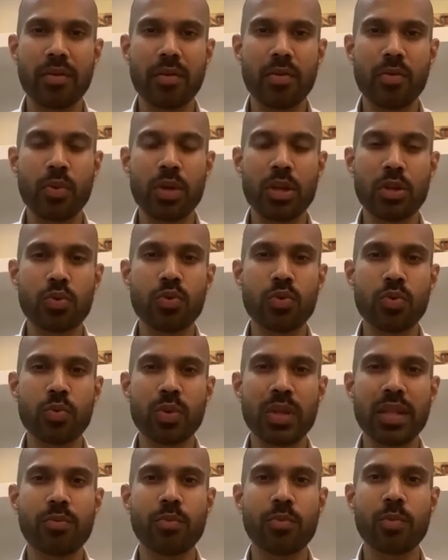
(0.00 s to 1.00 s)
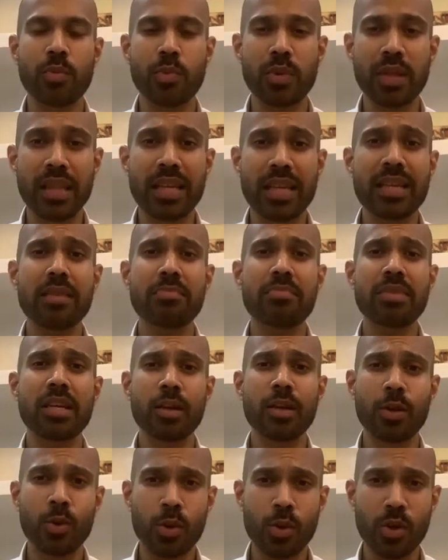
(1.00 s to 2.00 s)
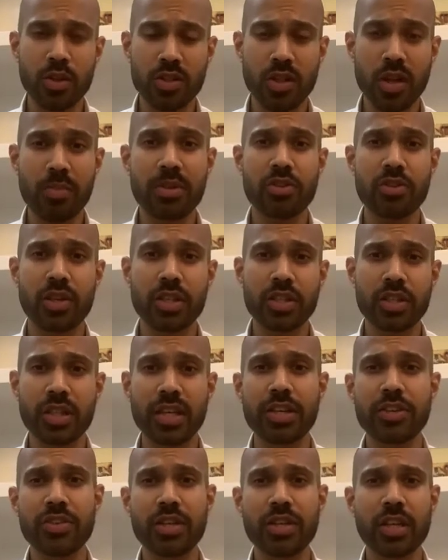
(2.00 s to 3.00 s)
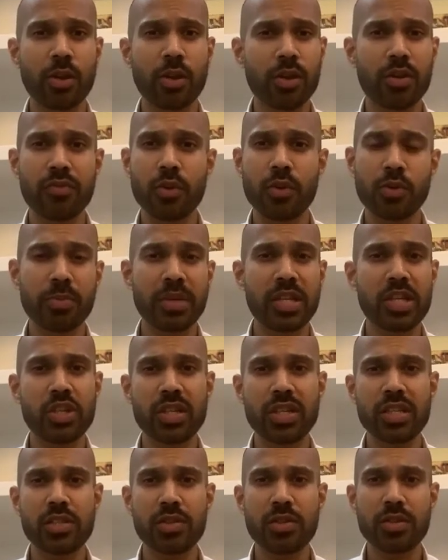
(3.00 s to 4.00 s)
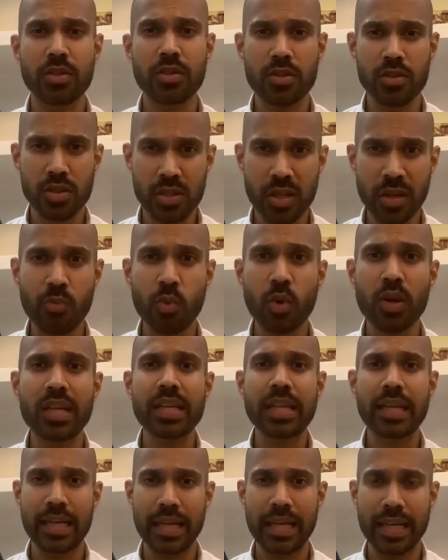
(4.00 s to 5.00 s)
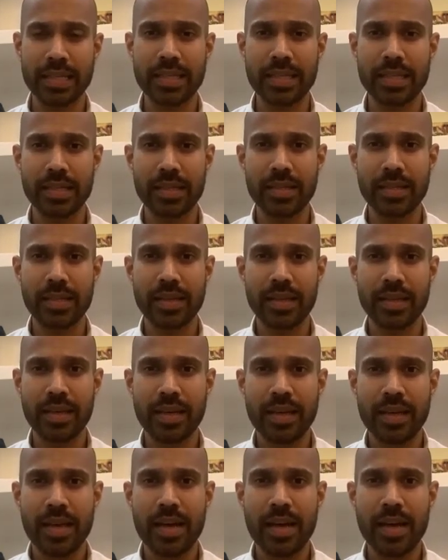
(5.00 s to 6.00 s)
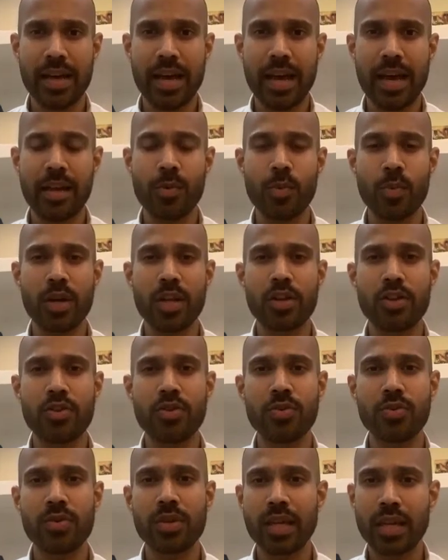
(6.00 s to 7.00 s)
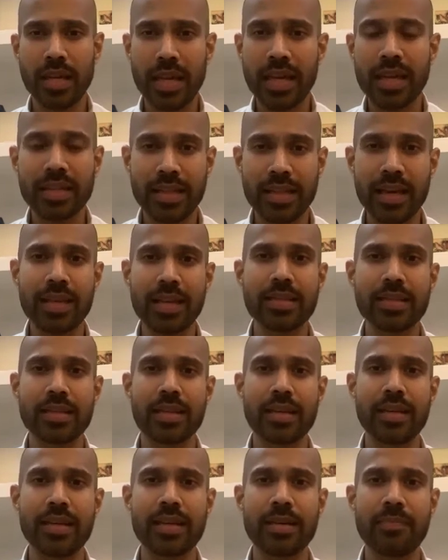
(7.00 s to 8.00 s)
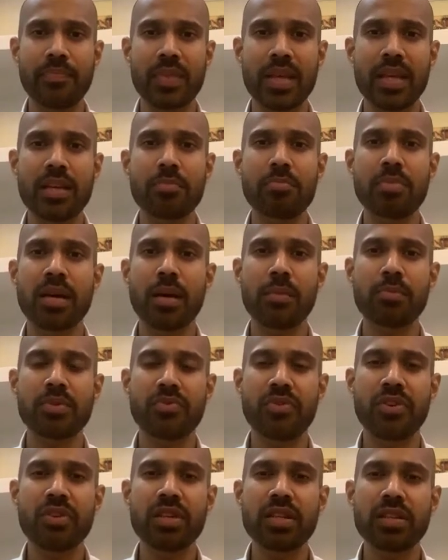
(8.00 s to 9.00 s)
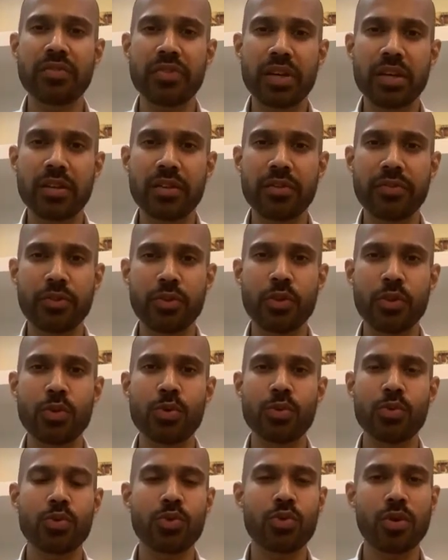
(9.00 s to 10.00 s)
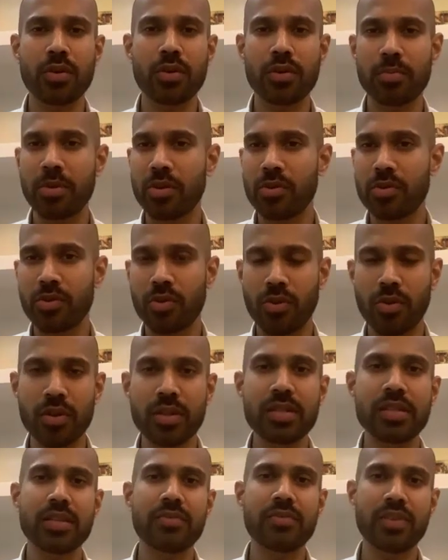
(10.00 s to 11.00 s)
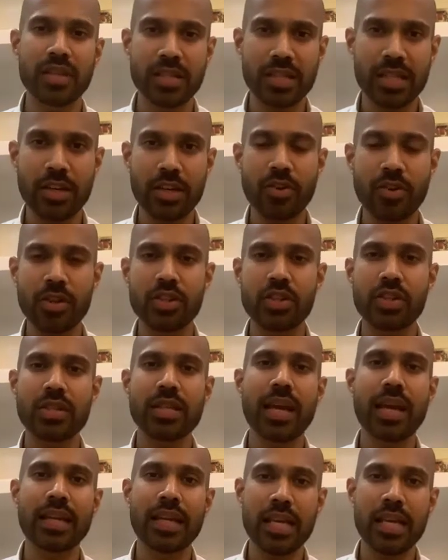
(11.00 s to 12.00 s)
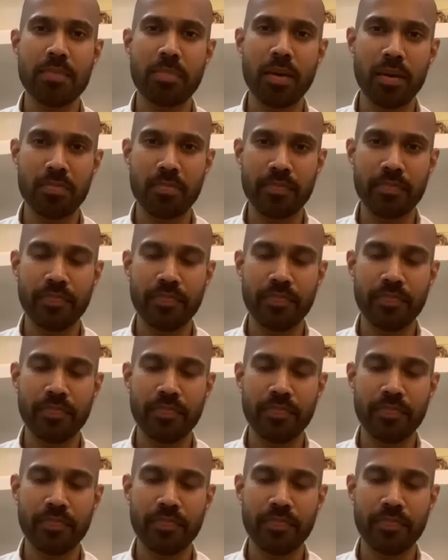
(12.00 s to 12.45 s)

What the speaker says: we do, with India being a low-cost arbitrage country, a lot of automation is somewhat neglected. And when you neglect that, then it becomes very difficult for you to talk about all these advanced technologies and keep up.